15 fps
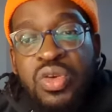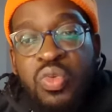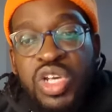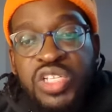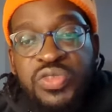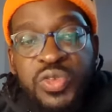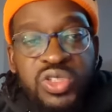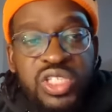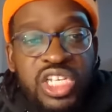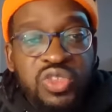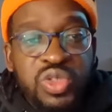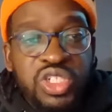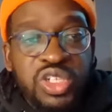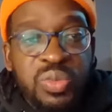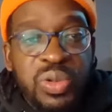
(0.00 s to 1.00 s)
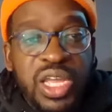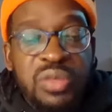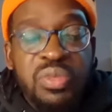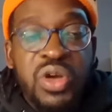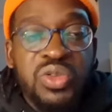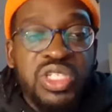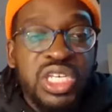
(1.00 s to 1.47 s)
Westfield says we should have
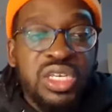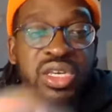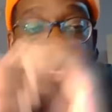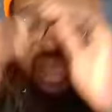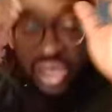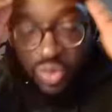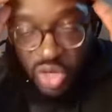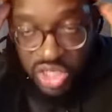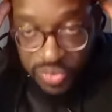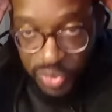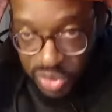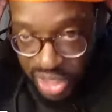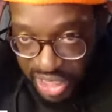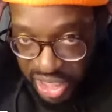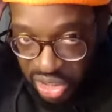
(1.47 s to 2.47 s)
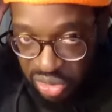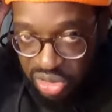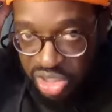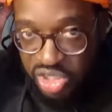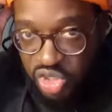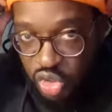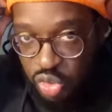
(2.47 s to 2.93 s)
played multi. Westfield, I can
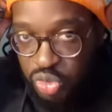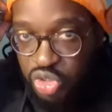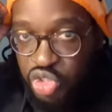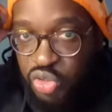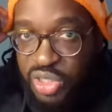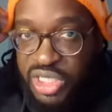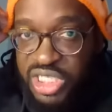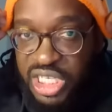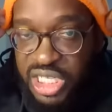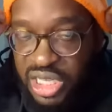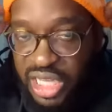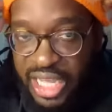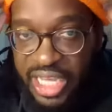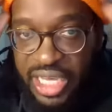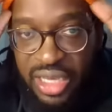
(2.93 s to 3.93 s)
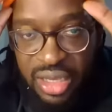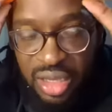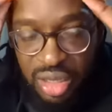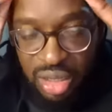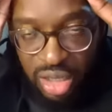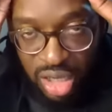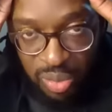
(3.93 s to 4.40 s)
only assume you joined in late.
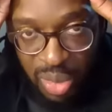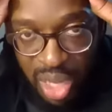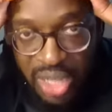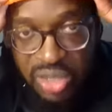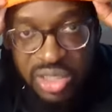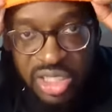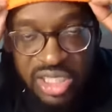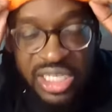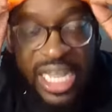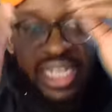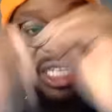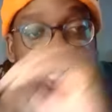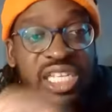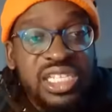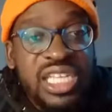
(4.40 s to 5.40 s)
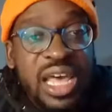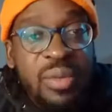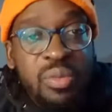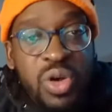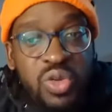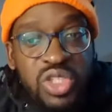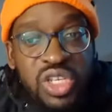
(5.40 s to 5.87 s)
My understanding is
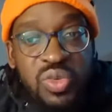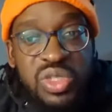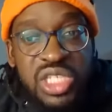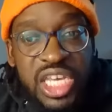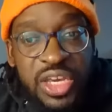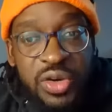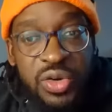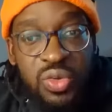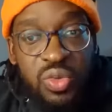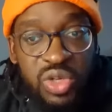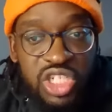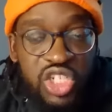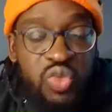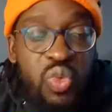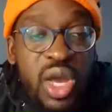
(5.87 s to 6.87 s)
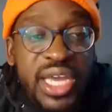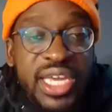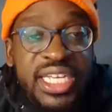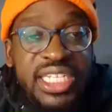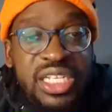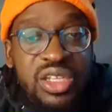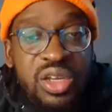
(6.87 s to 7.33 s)
that multi was ill, which is why
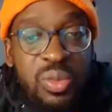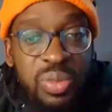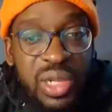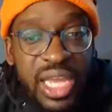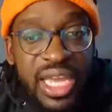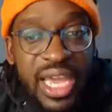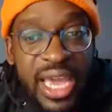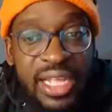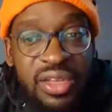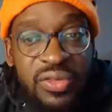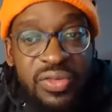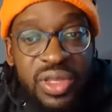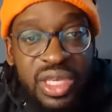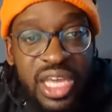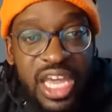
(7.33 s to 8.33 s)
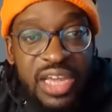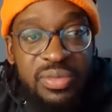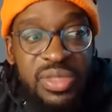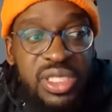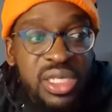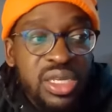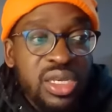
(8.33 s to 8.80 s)
he did not play any of the
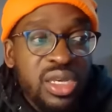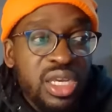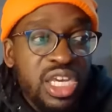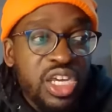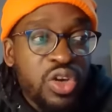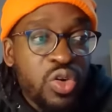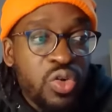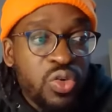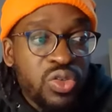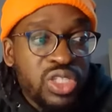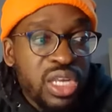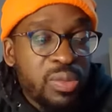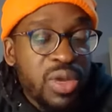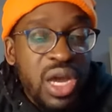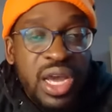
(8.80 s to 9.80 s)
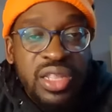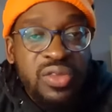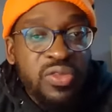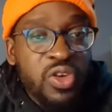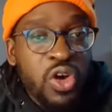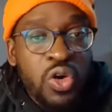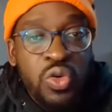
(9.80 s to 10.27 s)
games. He caught some kind
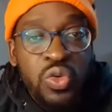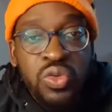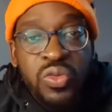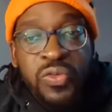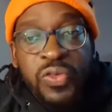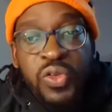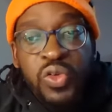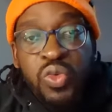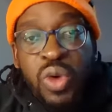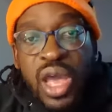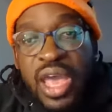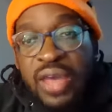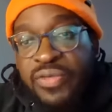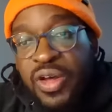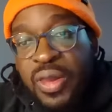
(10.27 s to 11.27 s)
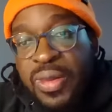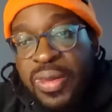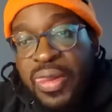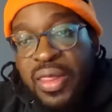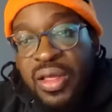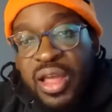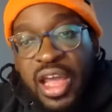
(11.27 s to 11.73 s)
of cold, flu, whatever,
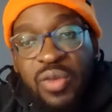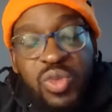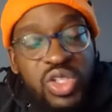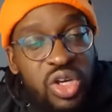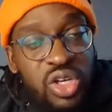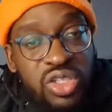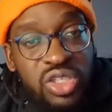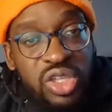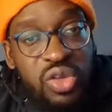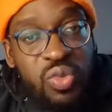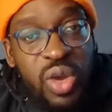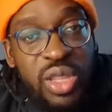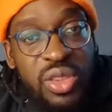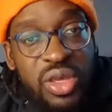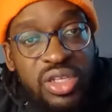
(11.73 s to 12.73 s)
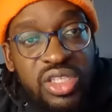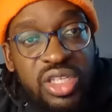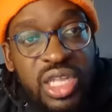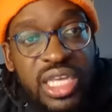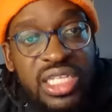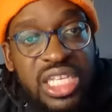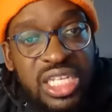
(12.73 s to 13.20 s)
and was under the weather,
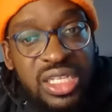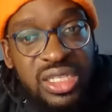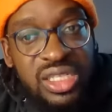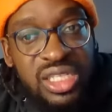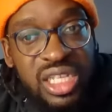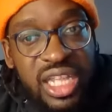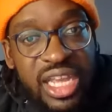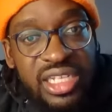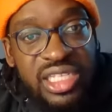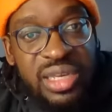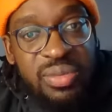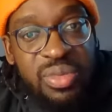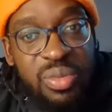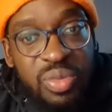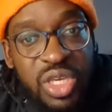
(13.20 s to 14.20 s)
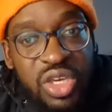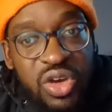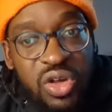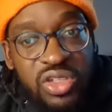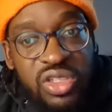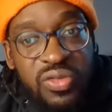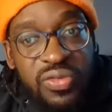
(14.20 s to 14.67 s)
so they didn't select him
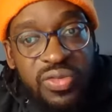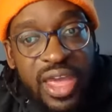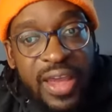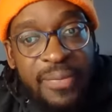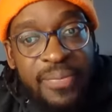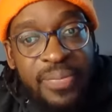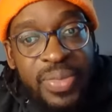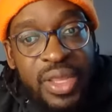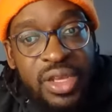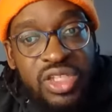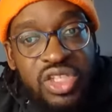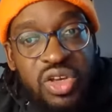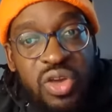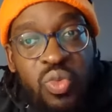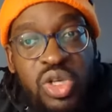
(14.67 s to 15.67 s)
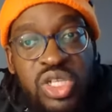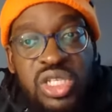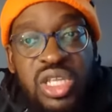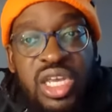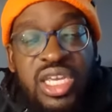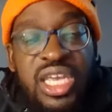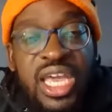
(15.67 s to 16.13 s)
because of that. So it
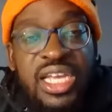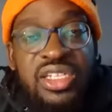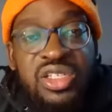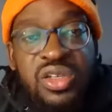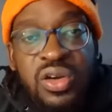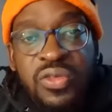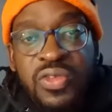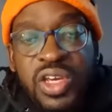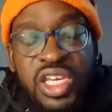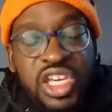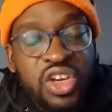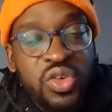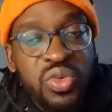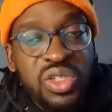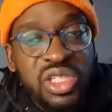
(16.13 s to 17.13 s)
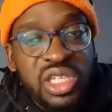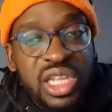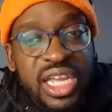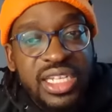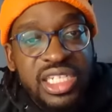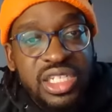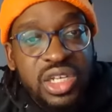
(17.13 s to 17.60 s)
wasn't a case of Akil was
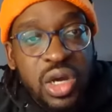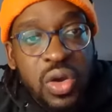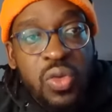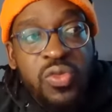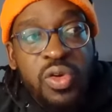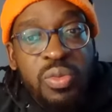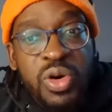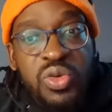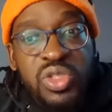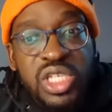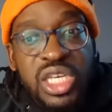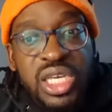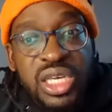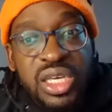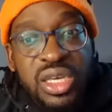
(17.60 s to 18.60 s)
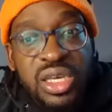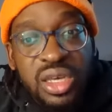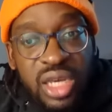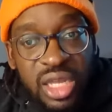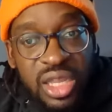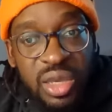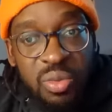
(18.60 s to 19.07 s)
selected over multi.
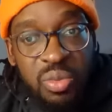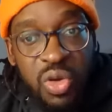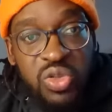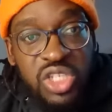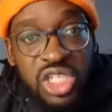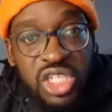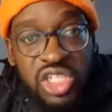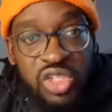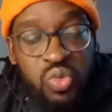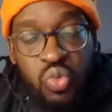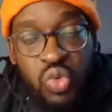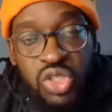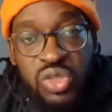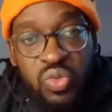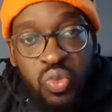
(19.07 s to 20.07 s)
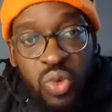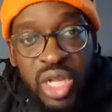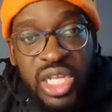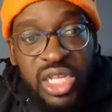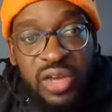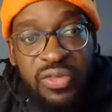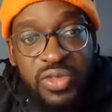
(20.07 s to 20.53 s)
I think multi just wasn't
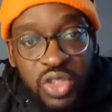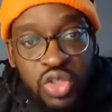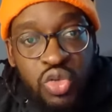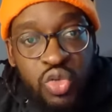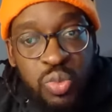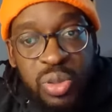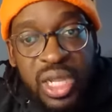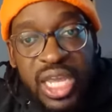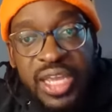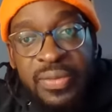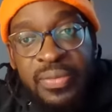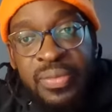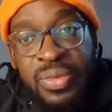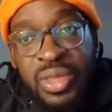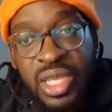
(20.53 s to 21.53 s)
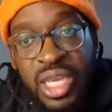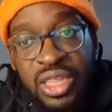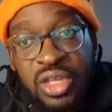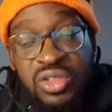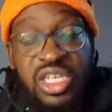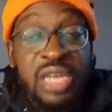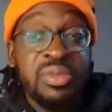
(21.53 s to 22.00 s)
well enough to play
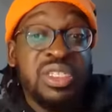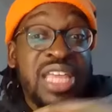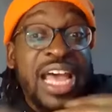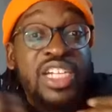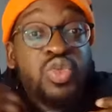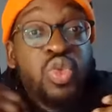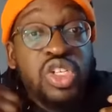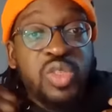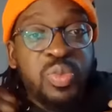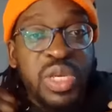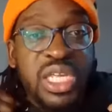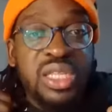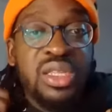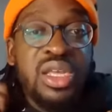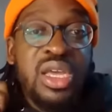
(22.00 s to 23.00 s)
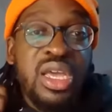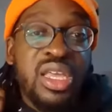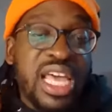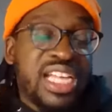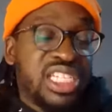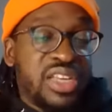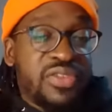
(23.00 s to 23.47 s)
in those games. That's the
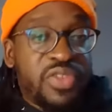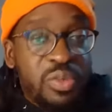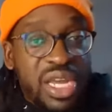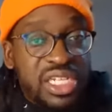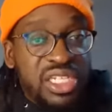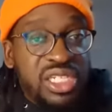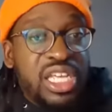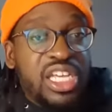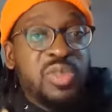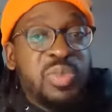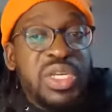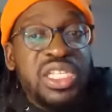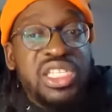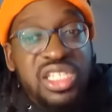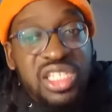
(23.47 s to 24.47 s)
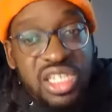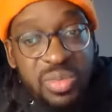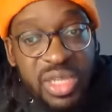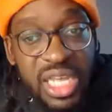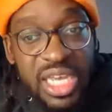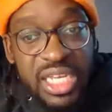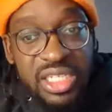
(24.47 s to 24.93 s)
information that has been
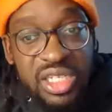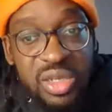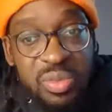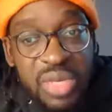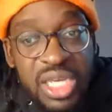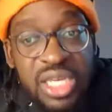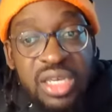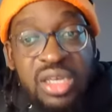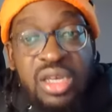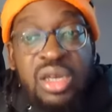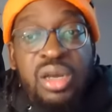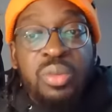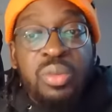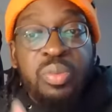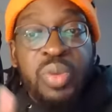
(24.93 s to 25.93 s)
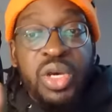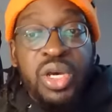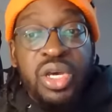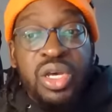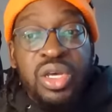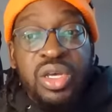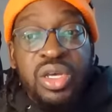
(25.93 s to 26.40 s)
disseminated to me.
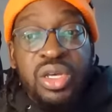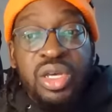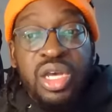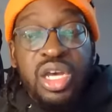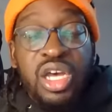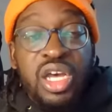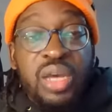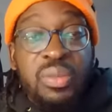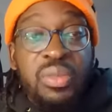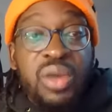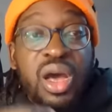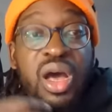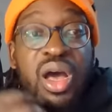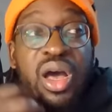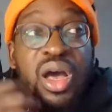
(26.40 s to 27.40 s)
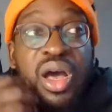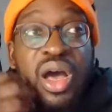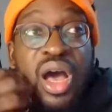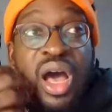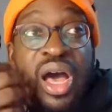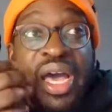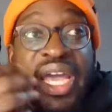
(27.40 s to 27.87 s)
But
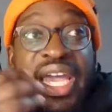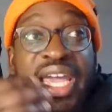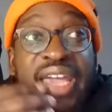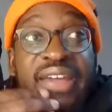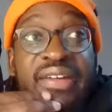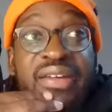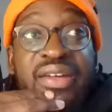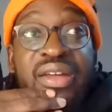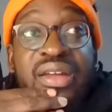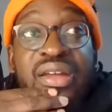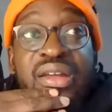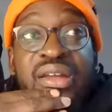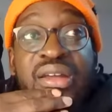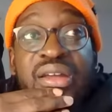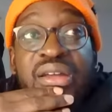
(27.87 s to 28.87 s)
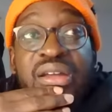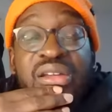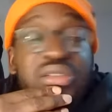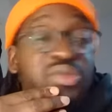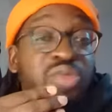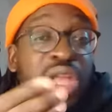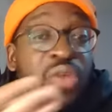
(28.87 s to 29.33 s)
I,
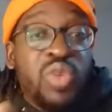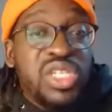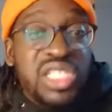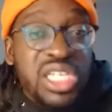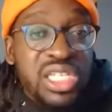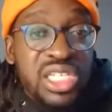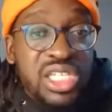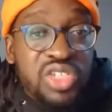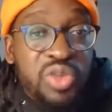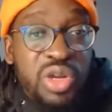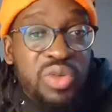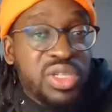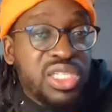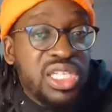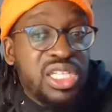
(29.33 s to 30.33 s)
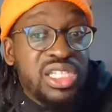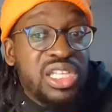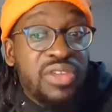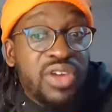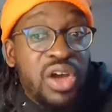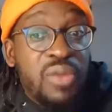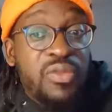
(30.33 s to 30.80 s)
like West Indies cricket, West Indies
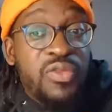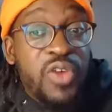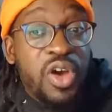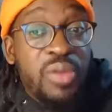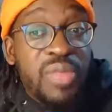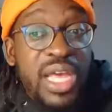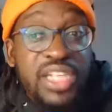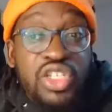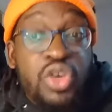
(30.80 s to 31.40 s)
never confirmed that.